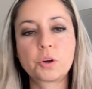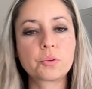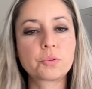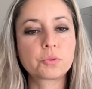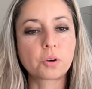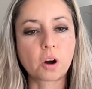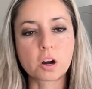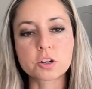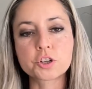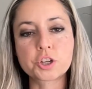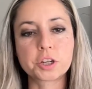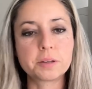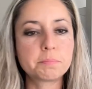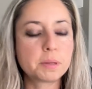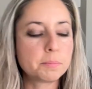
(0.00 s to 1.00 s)
go through
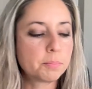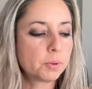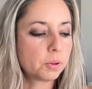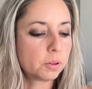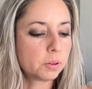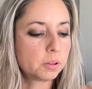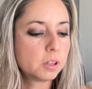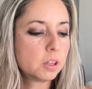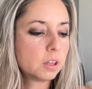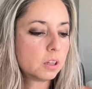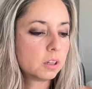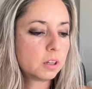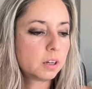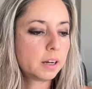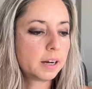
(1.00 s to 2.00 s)
hardship, people
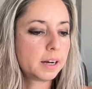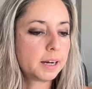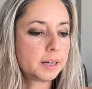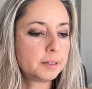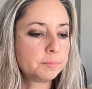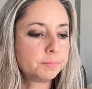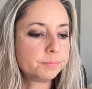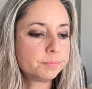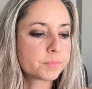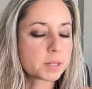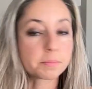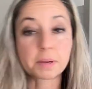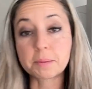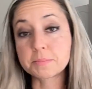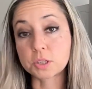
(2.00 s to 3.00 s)
um,
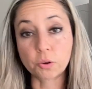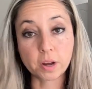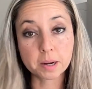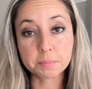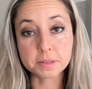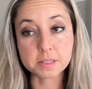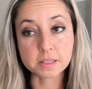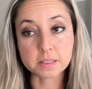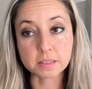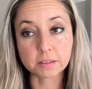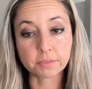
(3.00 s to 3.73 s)
sometimes go out of business.